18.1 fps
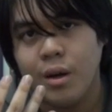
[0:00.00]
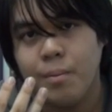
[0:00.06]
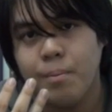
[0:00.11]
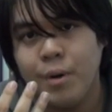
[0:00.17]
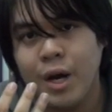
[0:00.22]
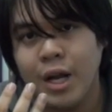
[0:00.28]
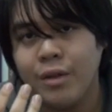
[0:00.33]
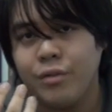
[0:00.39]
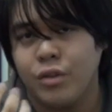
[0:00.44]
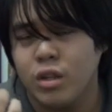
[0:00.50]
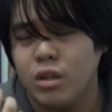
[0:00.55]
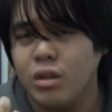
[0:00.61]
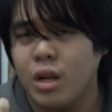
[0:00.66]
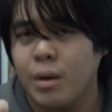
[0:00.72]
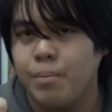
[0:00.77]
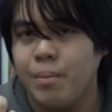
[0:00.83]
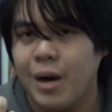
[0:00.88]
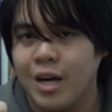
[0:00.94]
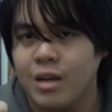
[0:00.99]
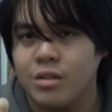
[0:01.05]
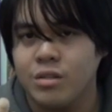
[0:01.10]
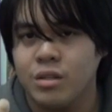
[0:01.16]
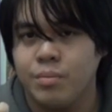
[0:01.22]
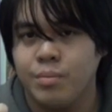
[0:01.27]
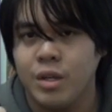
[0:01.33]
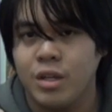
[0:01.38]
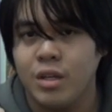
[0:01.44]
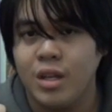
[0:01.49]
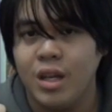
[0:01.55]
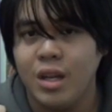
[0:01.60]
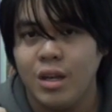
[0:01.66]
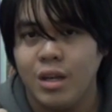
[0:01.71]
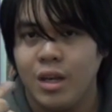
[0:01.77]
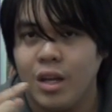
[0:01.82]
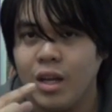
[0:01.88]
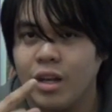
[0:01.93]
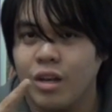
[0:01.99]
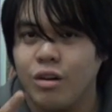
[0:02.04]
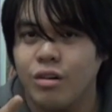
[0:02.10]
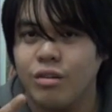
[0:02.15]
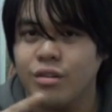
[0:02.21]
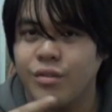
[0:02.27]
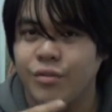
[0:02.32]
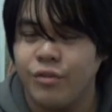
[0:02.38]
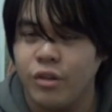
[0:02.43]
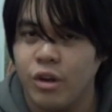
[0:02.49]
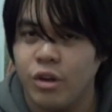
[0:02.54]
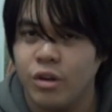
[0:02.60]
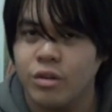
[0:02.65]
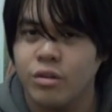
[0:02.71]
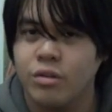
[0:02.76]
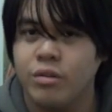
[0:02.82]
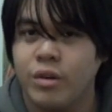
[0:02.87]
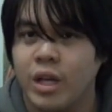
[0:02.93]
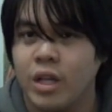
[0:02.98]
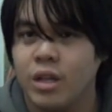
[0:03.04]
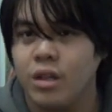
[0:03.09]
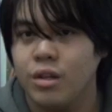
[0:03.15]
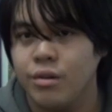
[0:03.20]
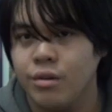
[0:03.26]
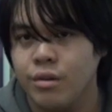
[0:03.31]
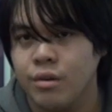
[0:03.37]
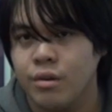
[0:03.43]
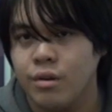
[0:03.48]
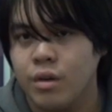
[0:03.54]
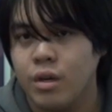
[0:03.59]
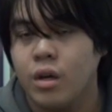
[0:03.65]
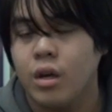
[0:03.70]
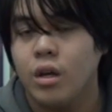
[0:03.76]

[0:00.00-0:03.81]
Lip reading: But if you look at Buckle's ability, it calls Flogel and Lu.